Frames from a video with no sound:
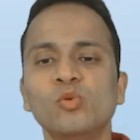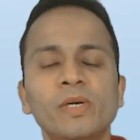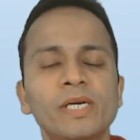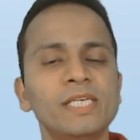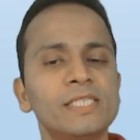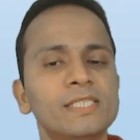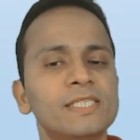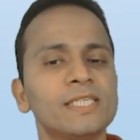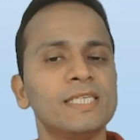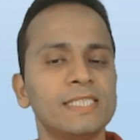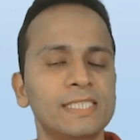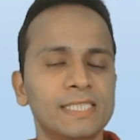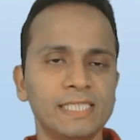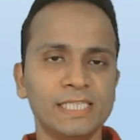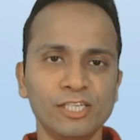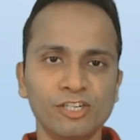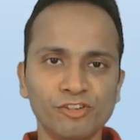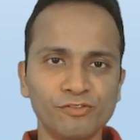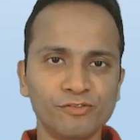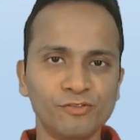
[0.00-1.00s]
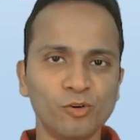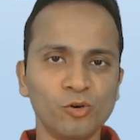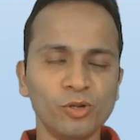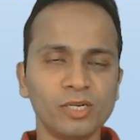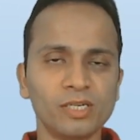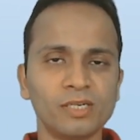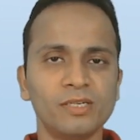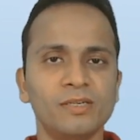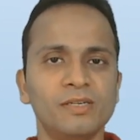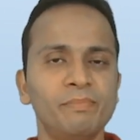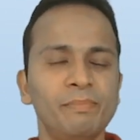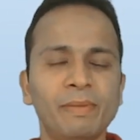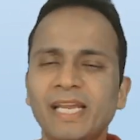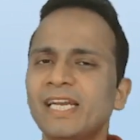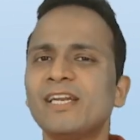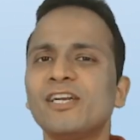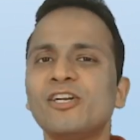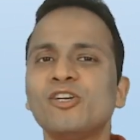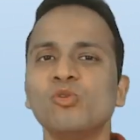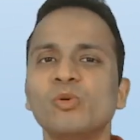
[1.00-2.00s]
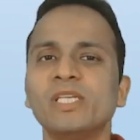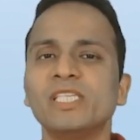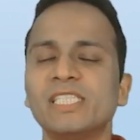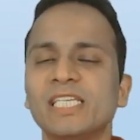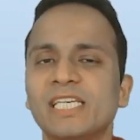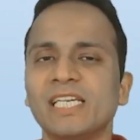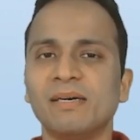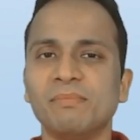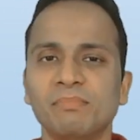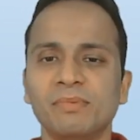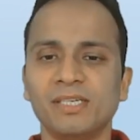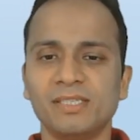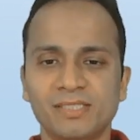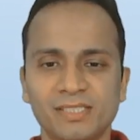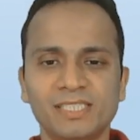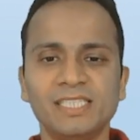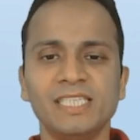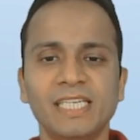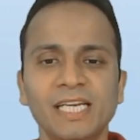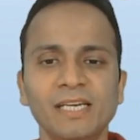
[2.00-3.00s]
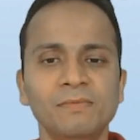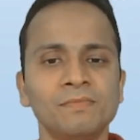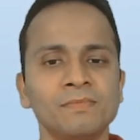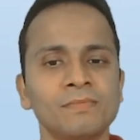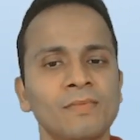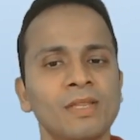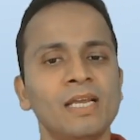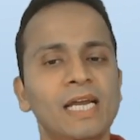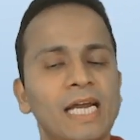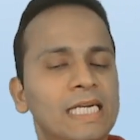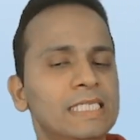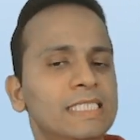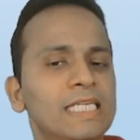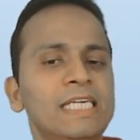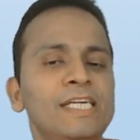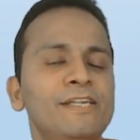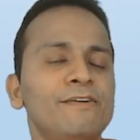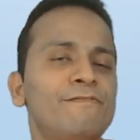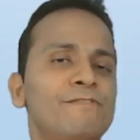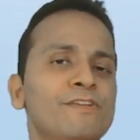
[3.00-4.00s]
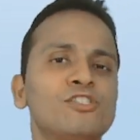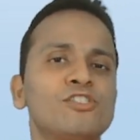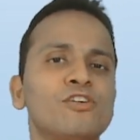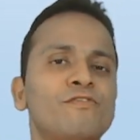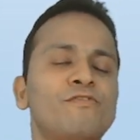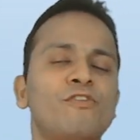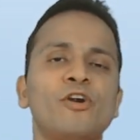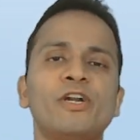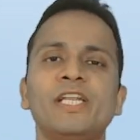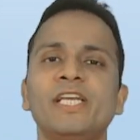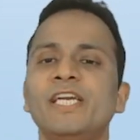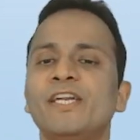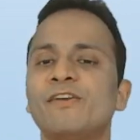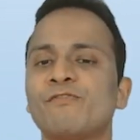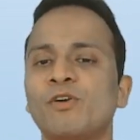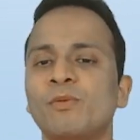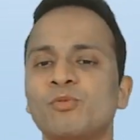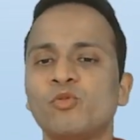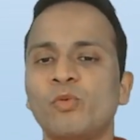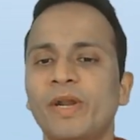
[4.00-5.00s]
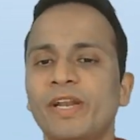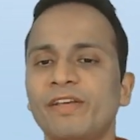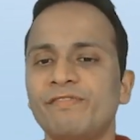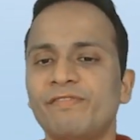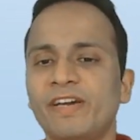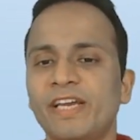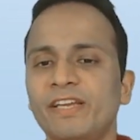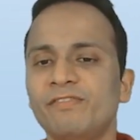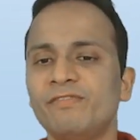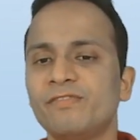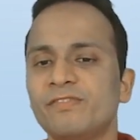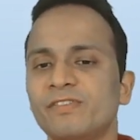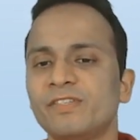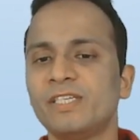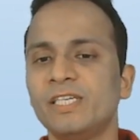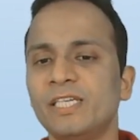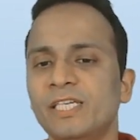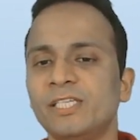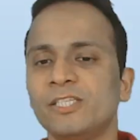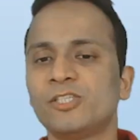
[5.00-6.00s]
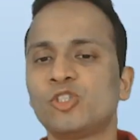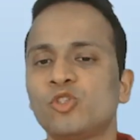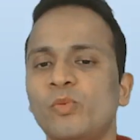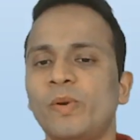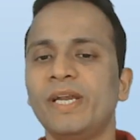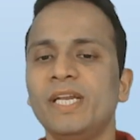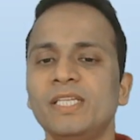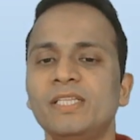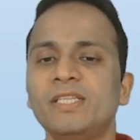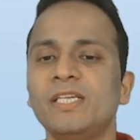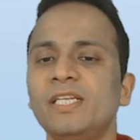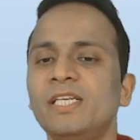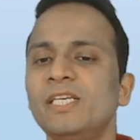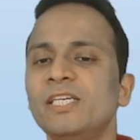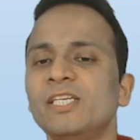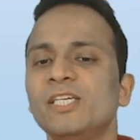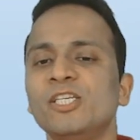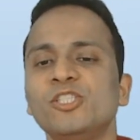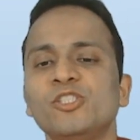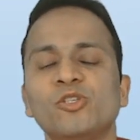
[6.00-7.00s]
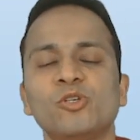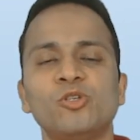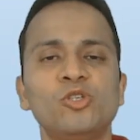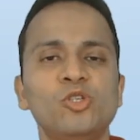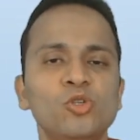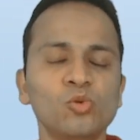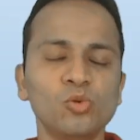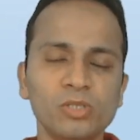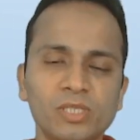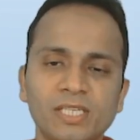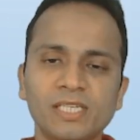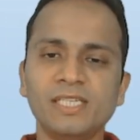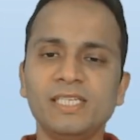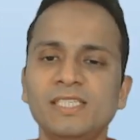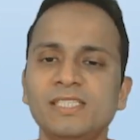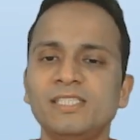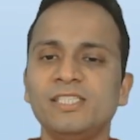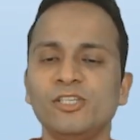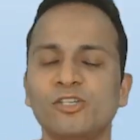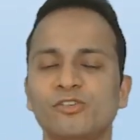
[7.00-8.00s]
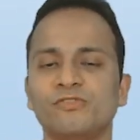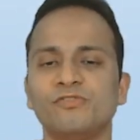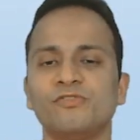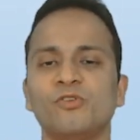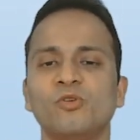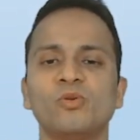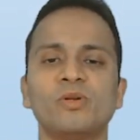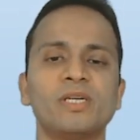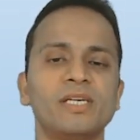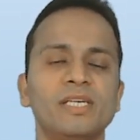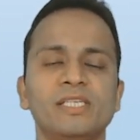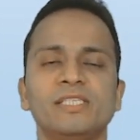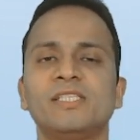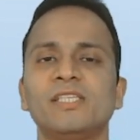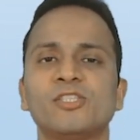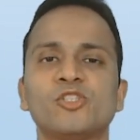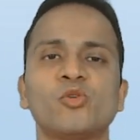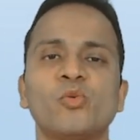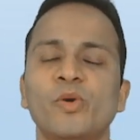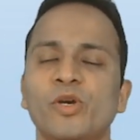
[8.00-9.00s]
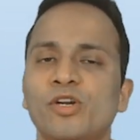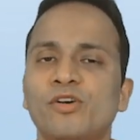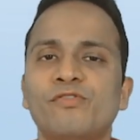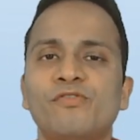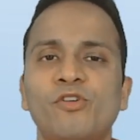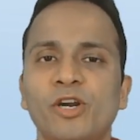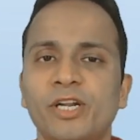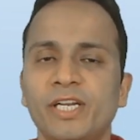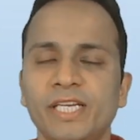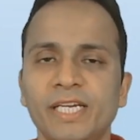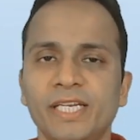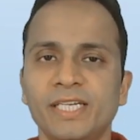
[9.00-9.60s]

is 04. Make it a 2-digit number. Okay? And then difference of 48 from 25 is 23. So 2304 is the square of 48.